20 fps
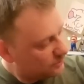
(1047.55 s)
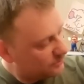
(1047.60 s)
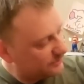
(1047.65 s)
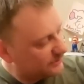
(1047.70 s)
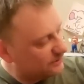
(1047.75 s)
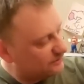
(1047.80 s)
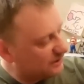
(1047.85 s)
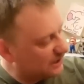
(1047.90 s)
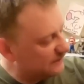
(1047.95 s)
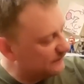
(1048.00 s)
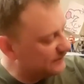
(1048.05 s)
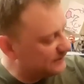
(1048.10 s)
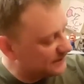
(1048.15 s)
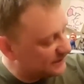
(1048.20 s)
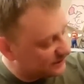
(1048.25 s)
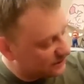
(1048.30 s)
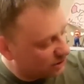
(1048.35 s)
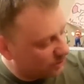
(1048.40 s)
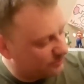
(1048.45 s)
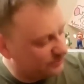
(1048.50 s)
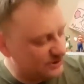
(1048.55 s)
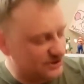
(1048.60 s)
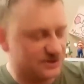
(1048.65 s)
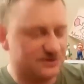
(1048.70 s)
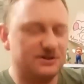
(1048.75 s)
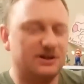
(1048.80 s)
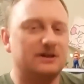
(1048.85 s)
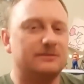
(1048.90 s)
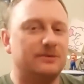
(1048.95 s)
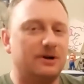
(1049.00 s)
Would have been great if it did.
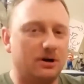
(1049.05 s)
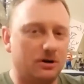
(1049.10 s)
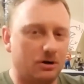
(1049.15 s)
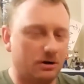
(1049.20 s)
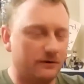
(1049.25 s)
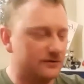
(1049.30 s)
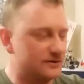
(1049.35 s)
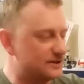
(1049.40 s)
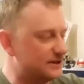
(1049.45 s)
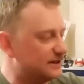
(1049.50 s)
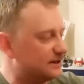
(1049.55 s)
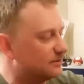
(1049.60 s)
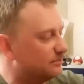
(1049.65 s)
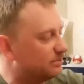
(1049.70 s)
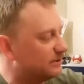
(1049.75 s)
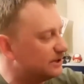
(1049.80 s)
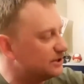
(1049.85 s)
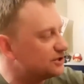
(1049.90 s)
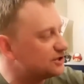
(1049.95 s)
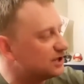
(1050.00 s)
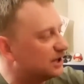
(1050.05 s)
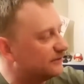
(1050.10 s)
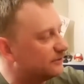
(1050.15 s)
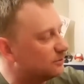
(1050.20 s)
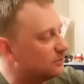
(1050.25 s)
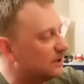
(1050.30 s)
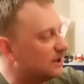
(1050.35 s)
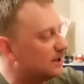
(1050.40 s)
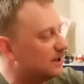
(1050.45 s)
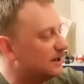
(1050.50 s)
Operation Thunderbolt, obviously complete
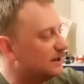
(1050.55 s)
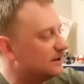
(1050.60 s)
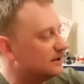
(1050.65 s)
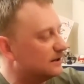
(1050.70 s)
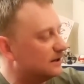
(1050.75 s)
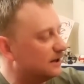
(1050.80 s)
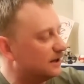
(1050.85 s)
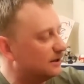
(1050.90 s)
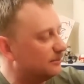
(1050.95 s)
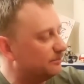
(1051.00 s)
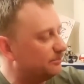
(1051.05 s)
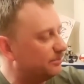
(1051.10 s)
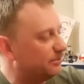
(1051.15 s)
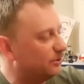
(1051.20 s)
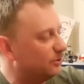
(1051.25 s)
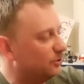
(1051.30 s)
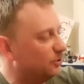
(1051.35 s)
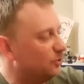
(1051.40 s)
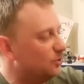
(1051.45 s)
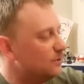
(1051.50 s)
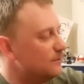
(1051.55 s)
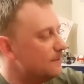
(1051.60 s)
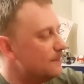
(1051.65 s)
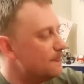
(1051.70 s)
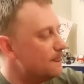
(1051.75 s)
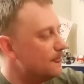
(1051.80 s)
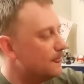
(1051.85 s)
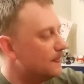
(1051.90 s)
shovelware, poo.